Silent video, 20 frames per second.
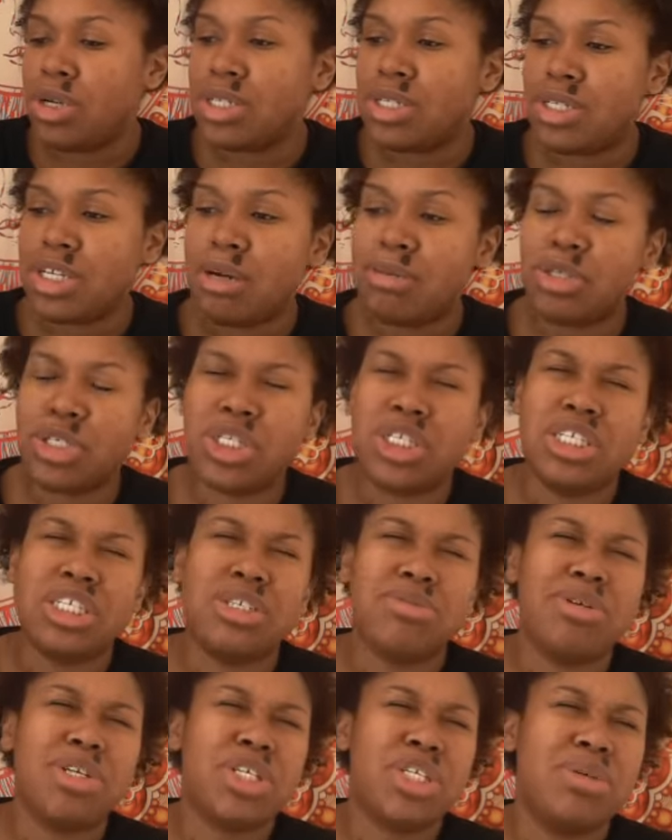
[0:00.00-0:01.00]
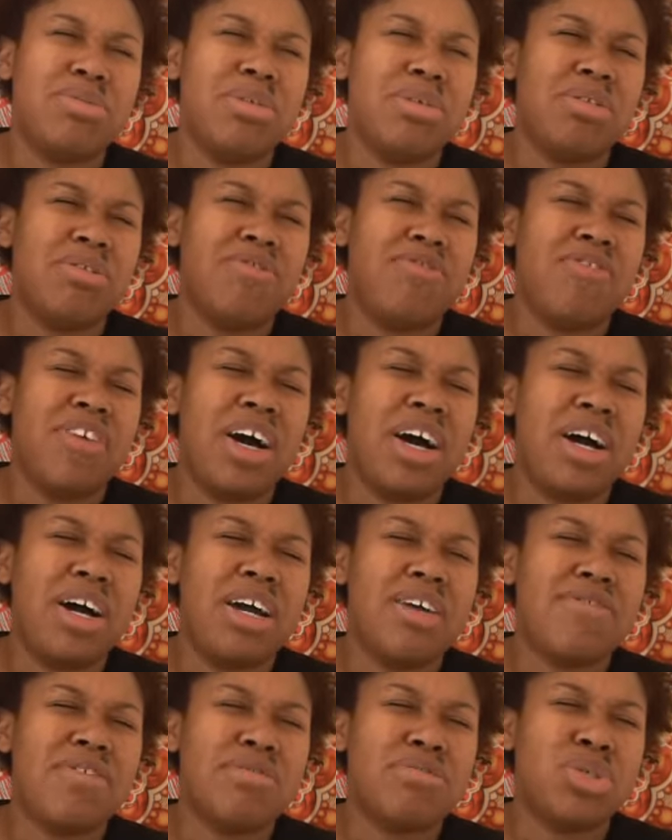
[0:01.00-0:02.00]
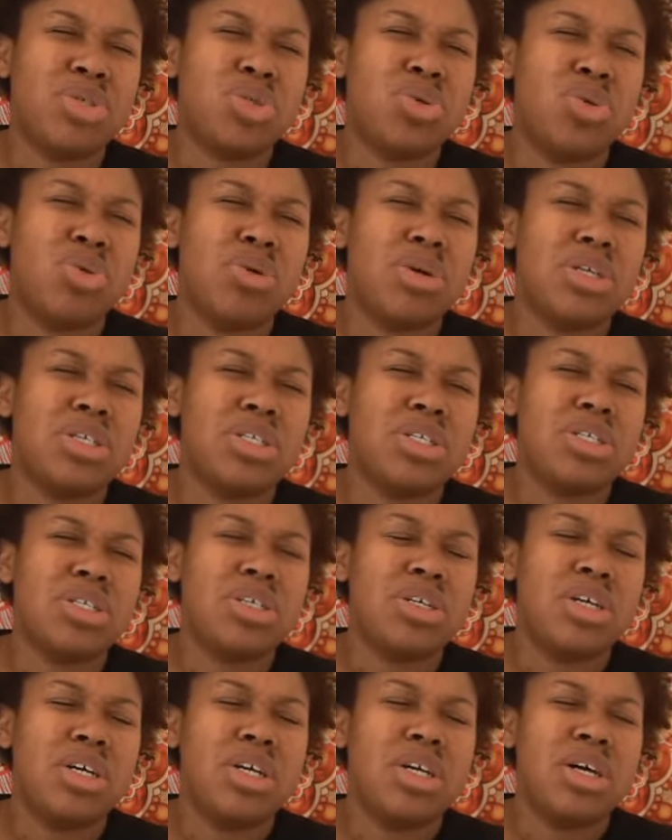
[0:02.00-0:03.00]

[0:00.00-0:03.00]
deception, especially with the five of swords.